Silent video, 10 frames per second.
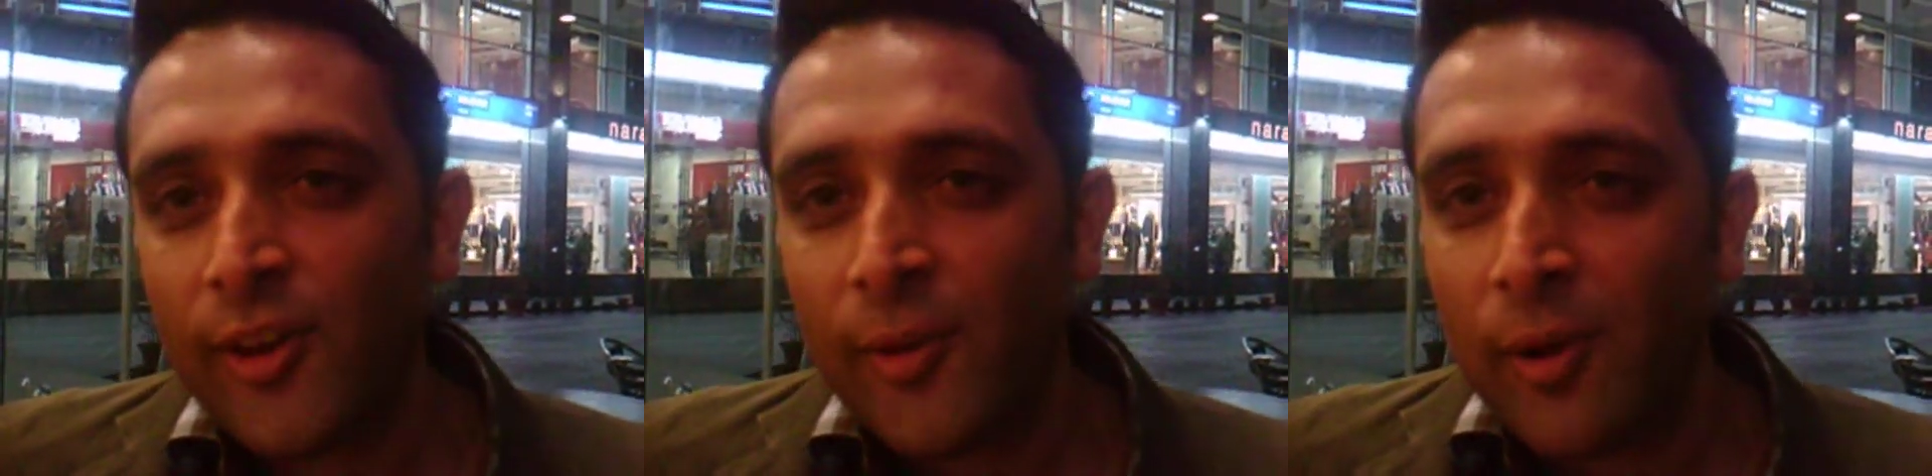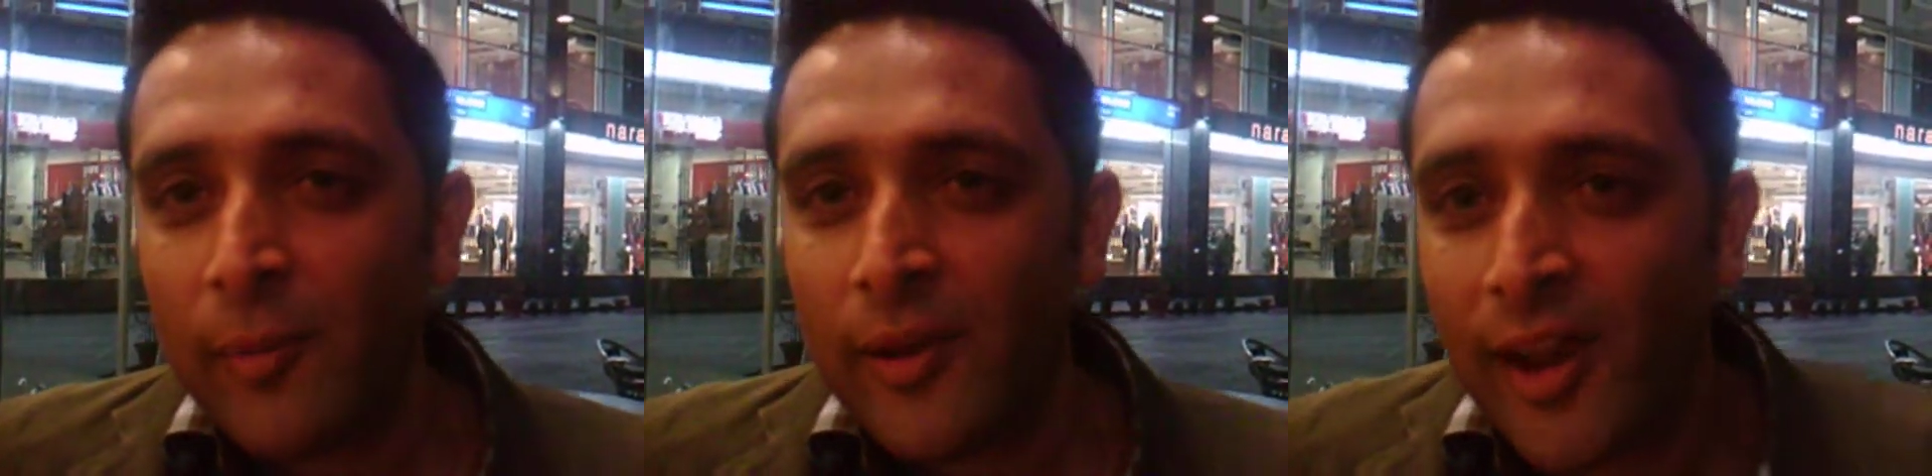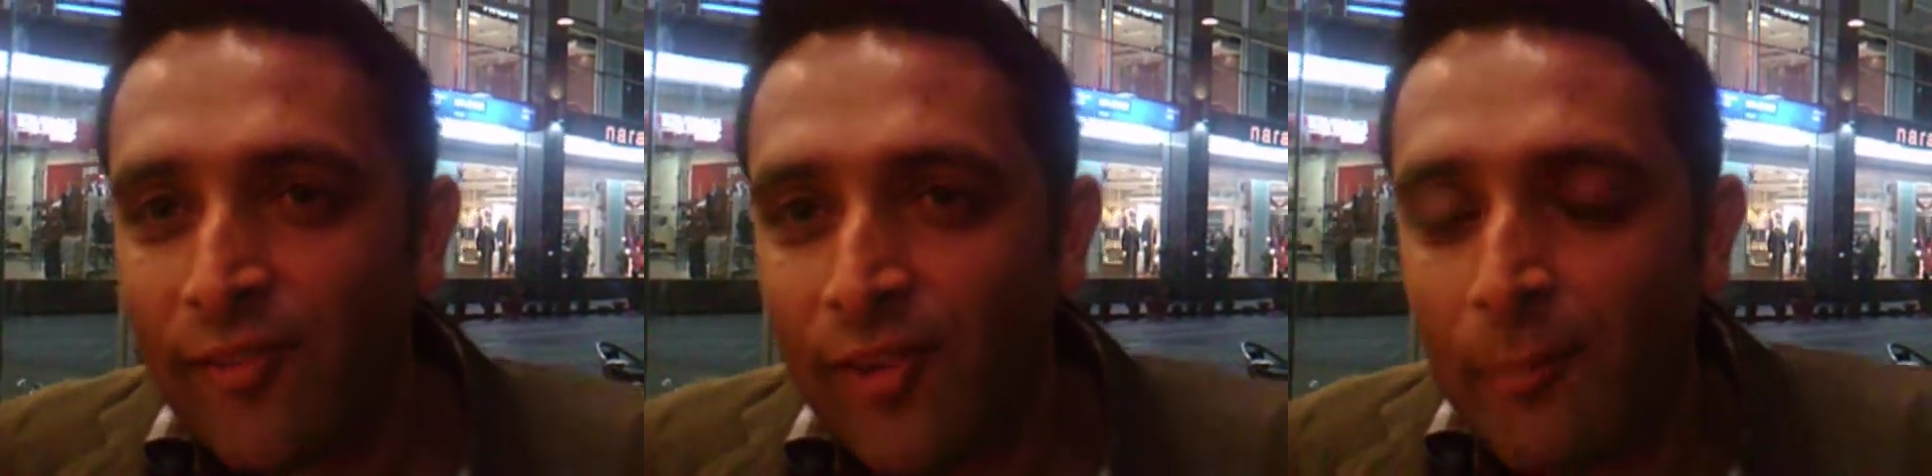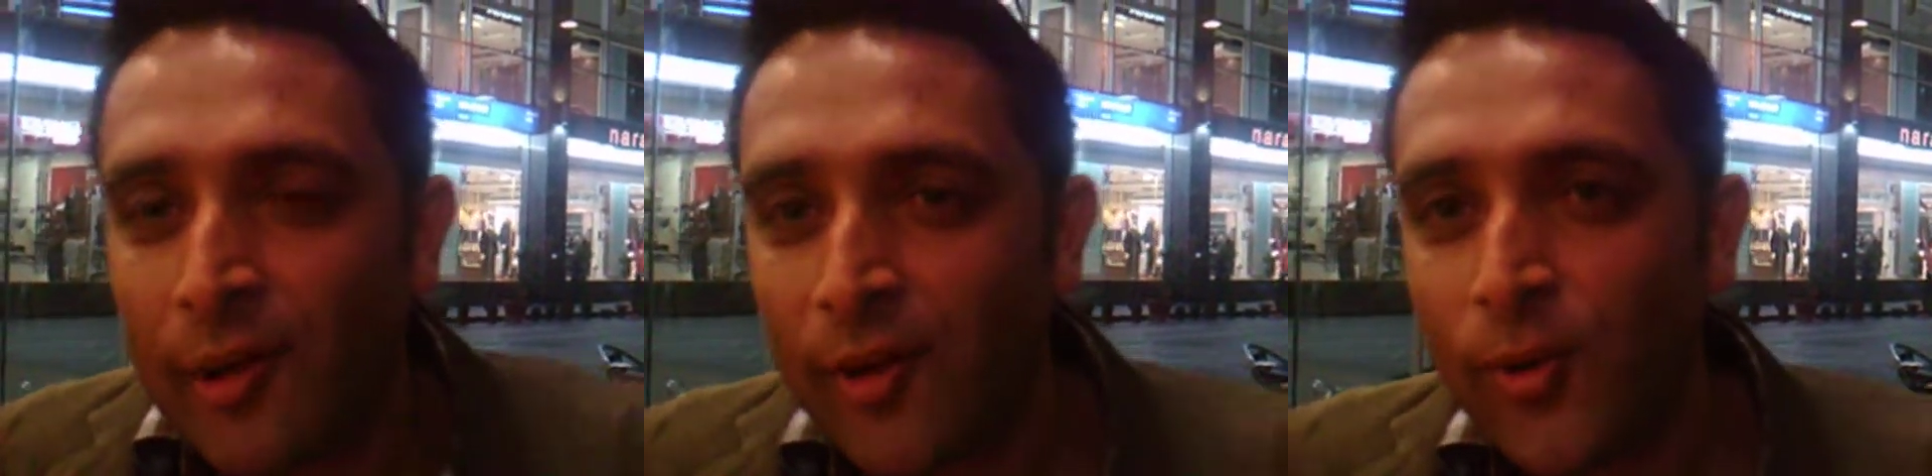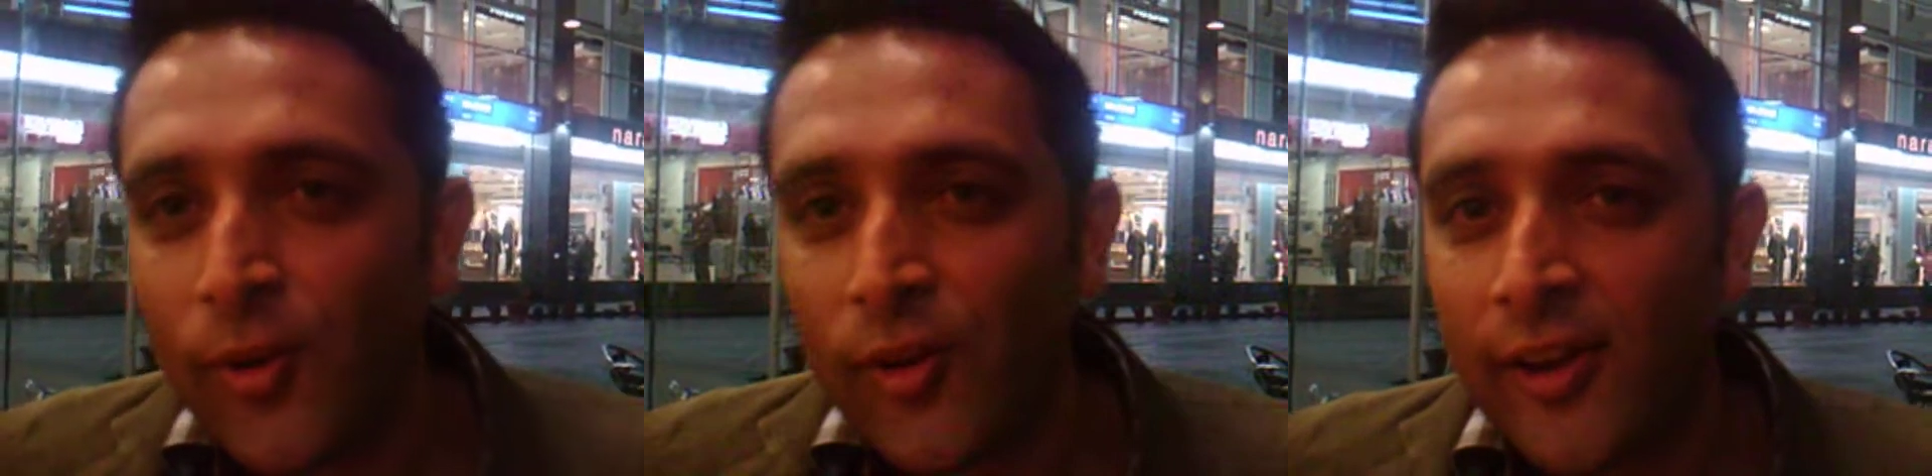They want to be kind of hip and
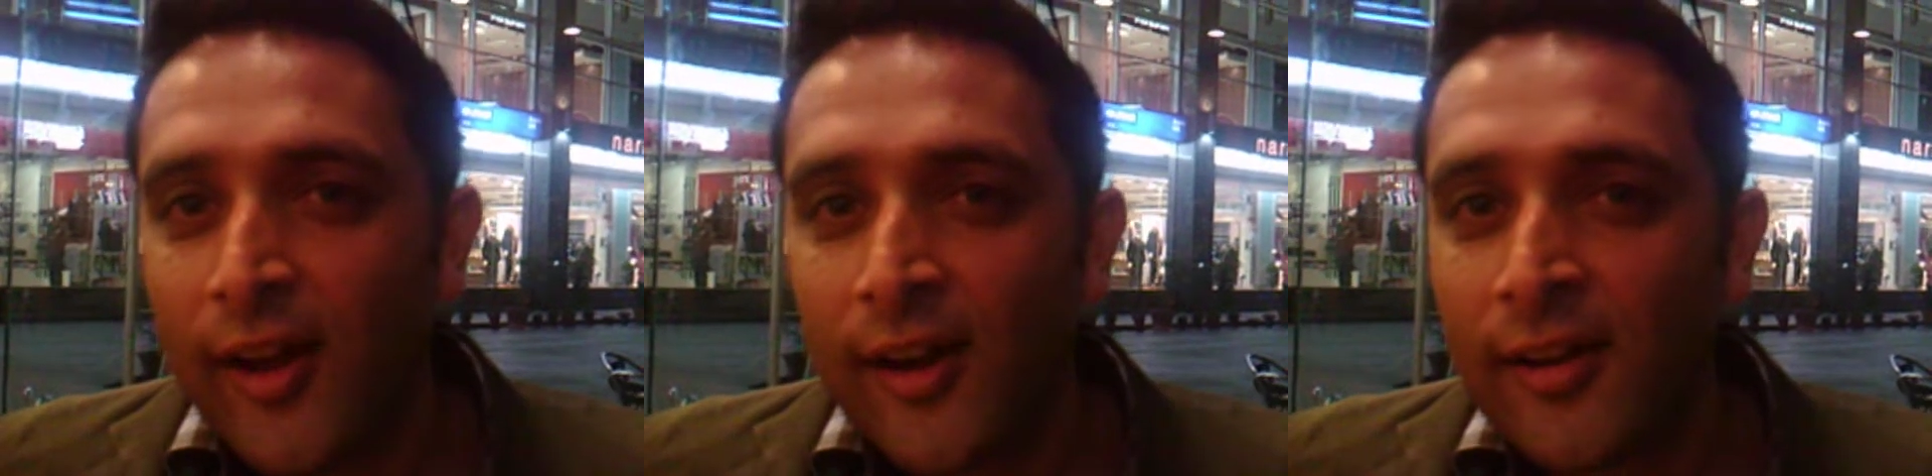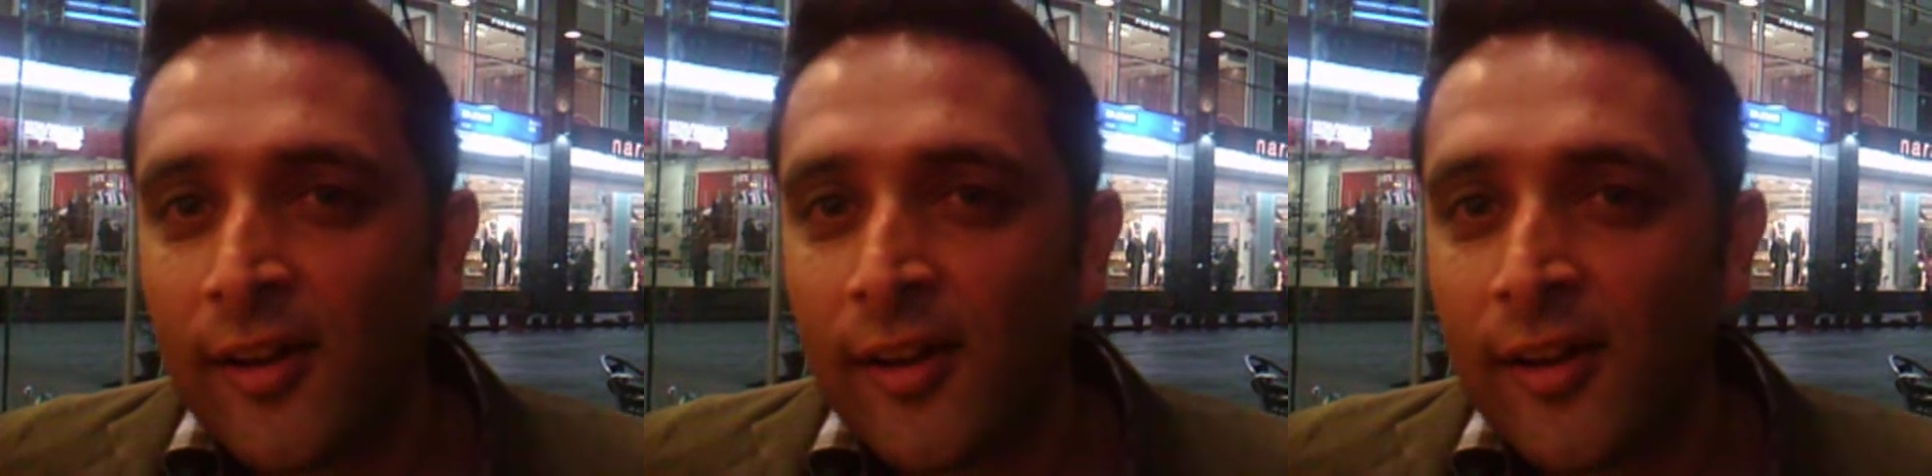cool and young